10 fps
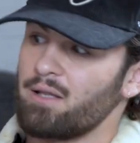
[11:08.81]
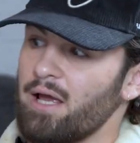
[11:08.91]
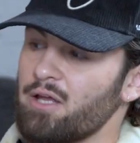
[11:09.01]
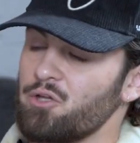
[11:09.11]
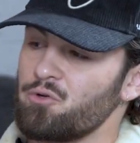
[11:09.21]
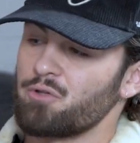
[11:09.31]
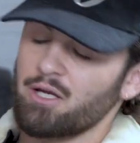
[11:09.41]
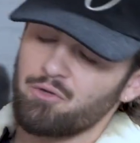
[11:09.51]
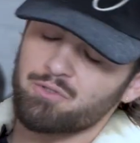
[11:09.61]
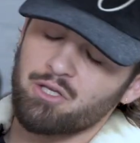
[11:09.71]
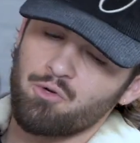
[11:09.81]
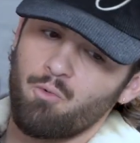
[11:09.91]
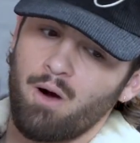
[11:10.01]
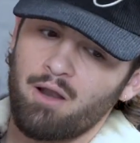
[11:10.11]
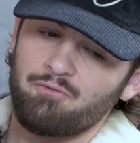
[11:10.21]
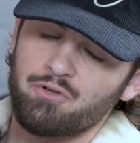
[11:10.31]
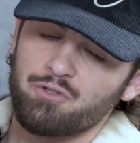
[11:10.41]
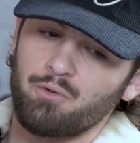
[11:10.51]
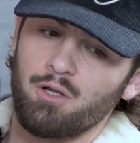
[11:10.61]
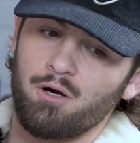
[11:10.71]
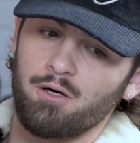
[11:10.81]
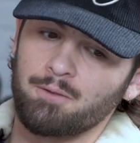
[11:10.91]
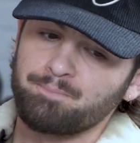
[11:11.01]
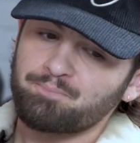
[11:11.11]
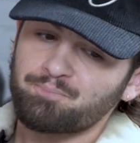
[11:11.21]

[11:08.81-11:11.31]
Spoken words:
Like you said, you want it for so long,